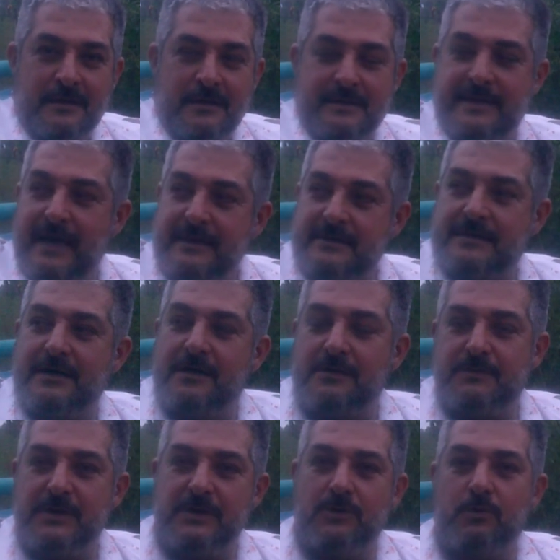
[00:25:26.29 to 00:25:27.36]
then tell
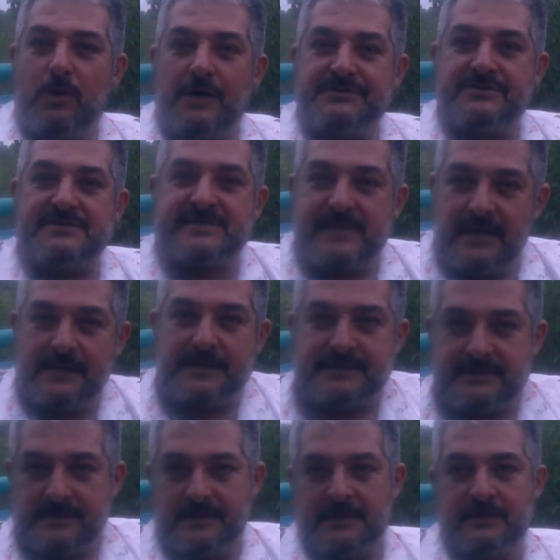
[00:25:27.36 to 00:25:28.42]
me you want to sell it
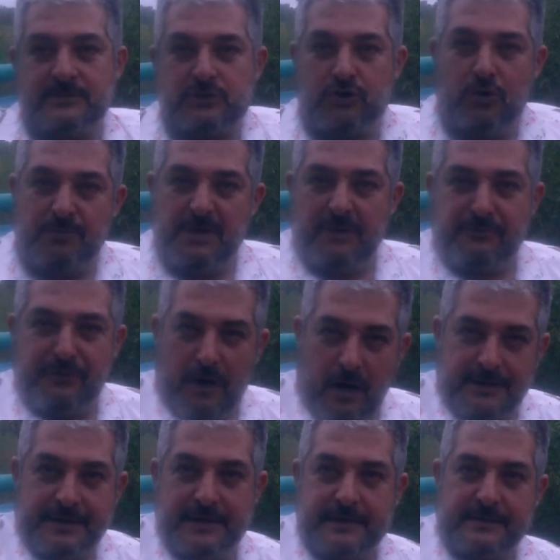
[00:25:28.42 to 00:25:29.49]
show me a
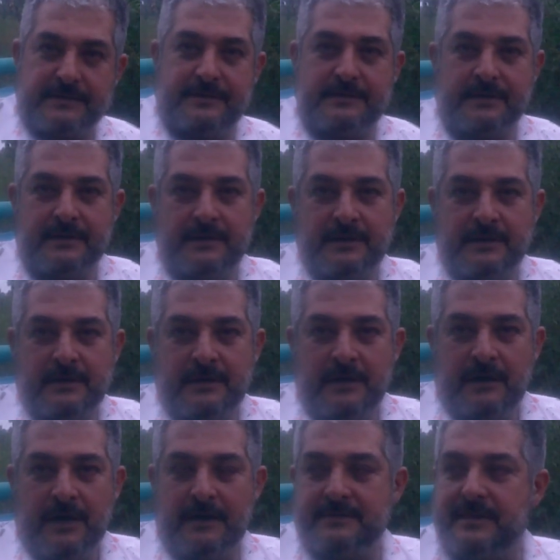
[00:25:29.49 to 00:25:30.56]
product
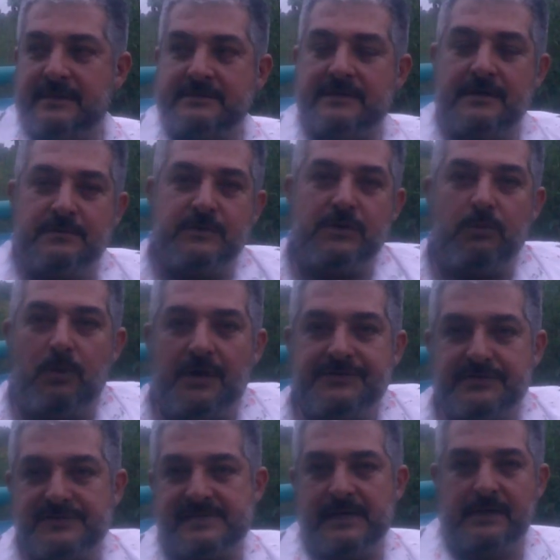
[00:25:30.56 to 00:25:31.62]
and then tell me you want
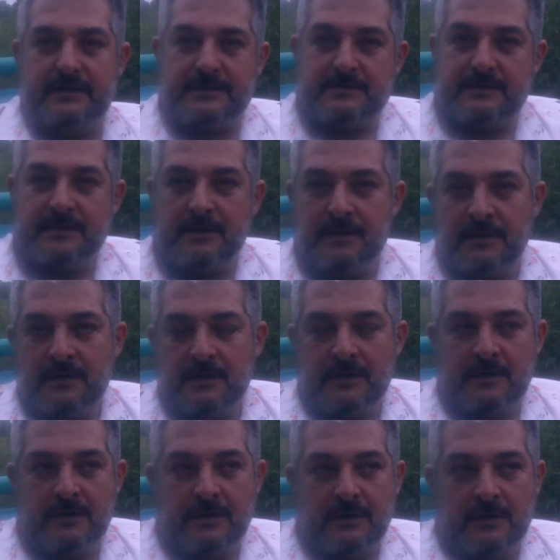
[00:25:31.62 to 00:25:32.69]
to sell it
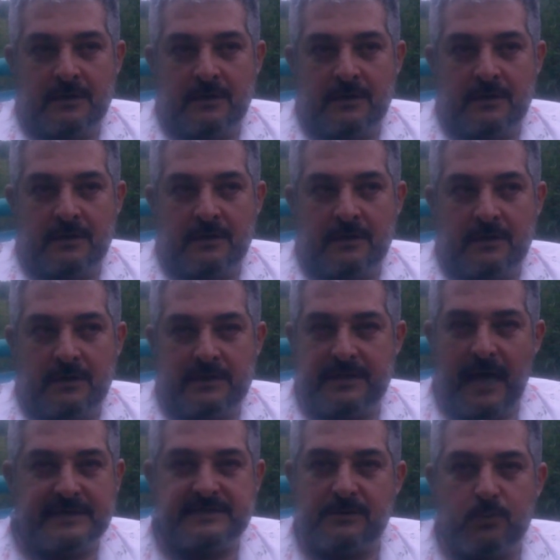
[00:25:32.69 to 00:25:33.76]
it
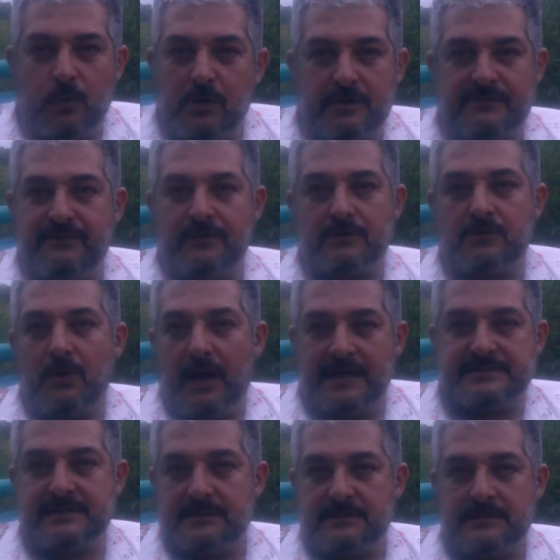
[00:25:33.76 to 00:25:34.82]
hasn't worked for you has it